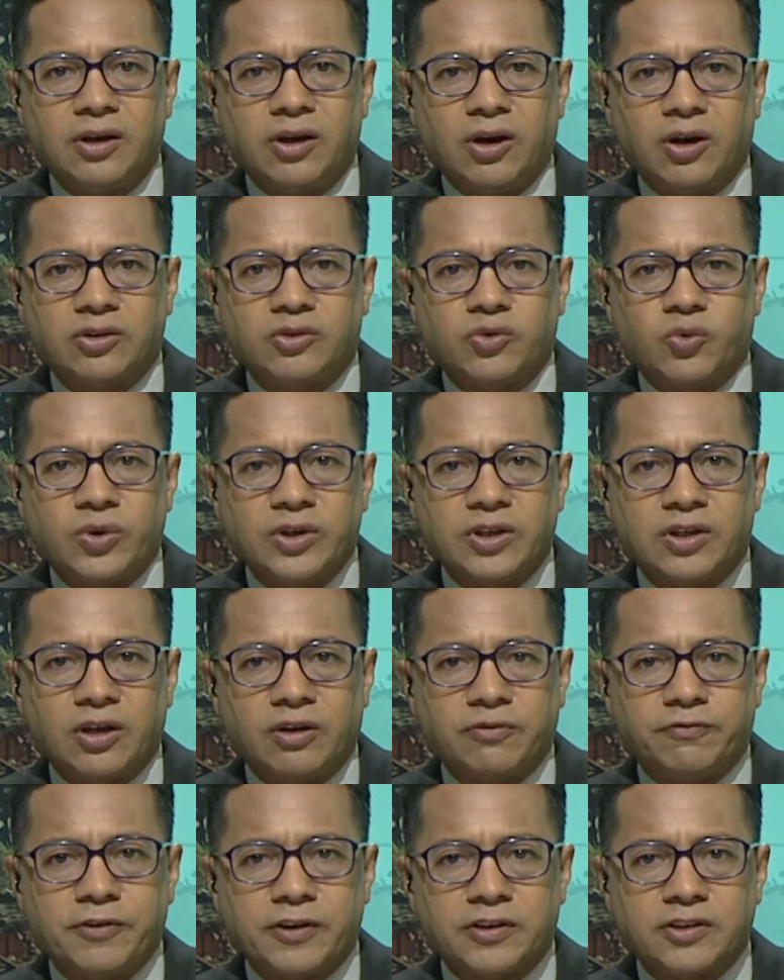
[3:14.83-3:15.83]

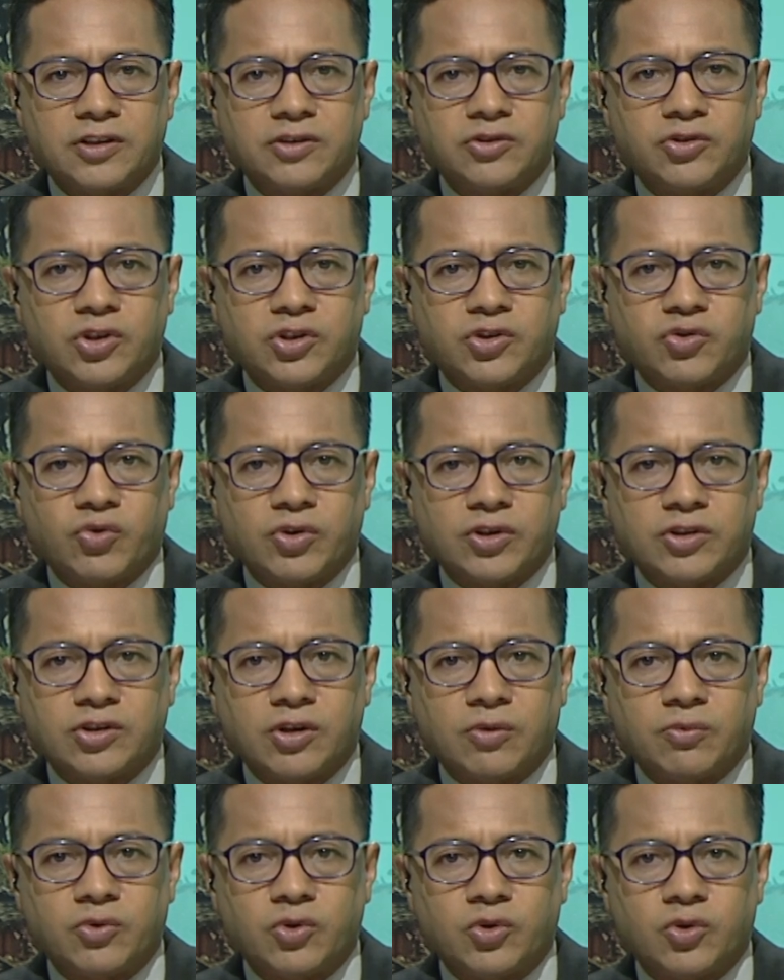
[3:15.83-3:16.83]
earthquake-affected districts
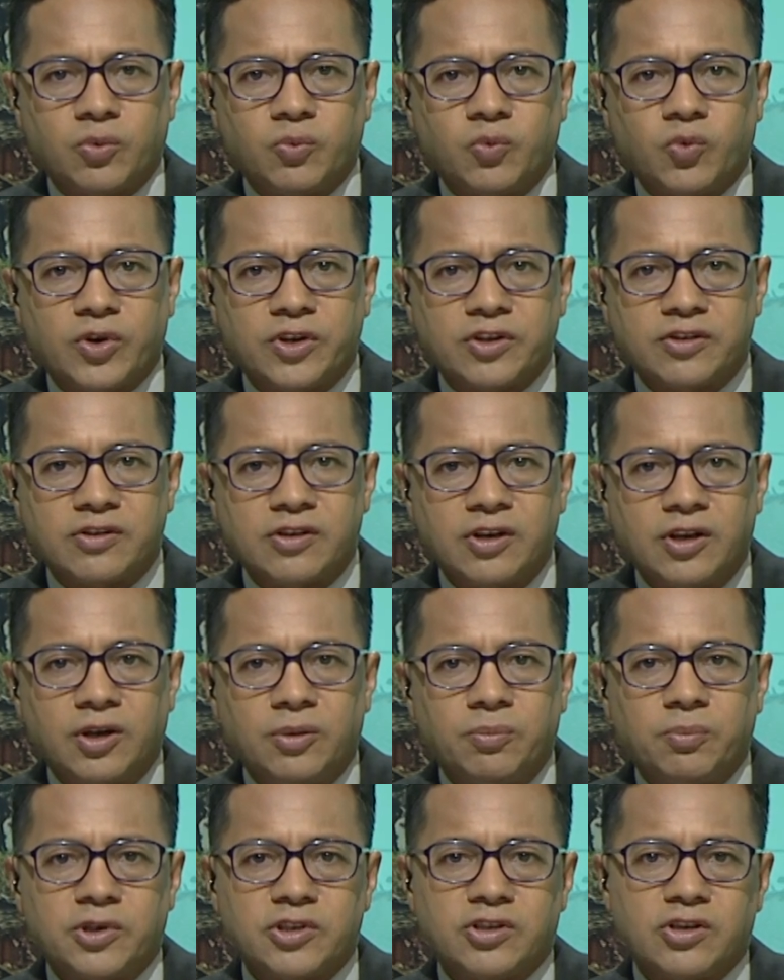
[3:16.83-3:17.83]
of Rukum West,
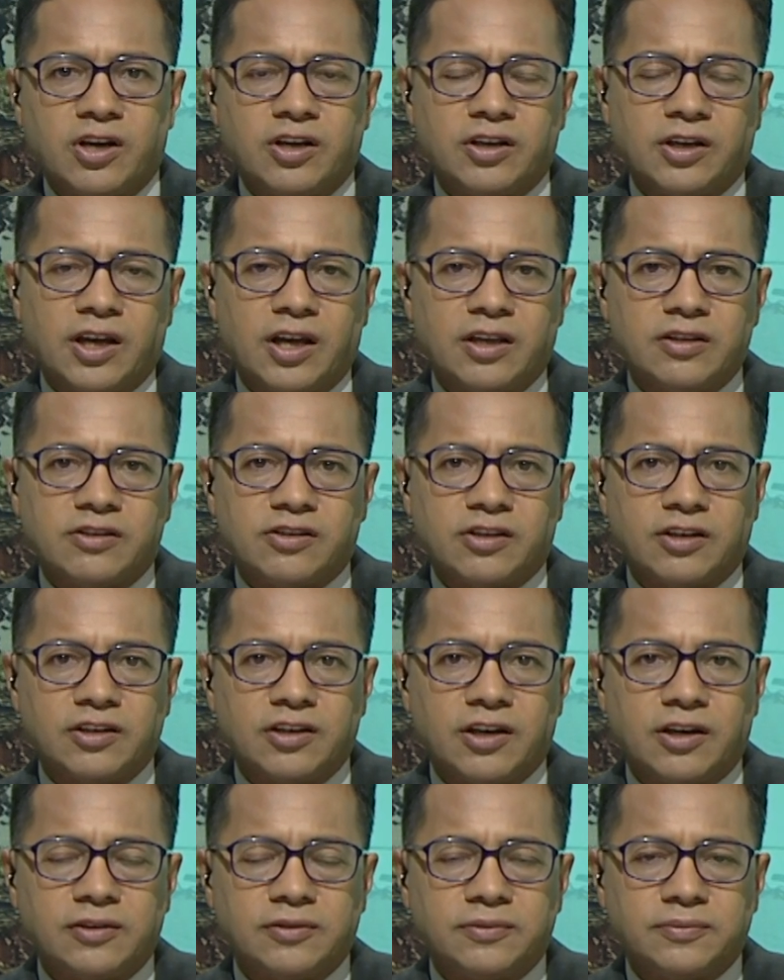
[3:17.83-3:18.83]
Bajang and
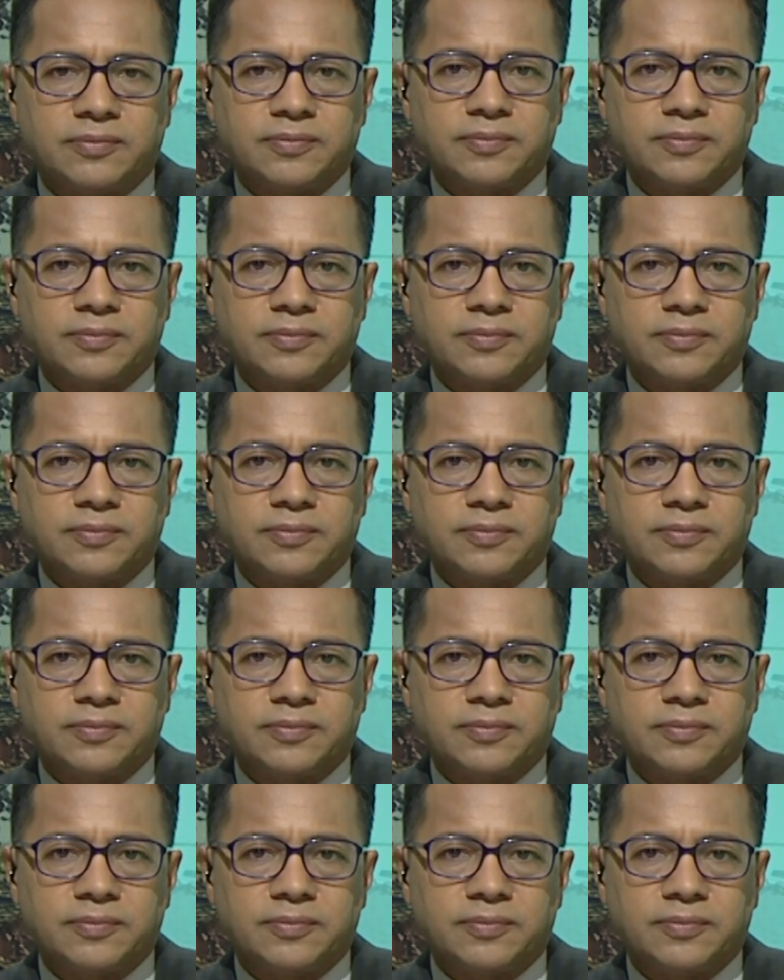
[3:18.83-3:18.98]
Salyan.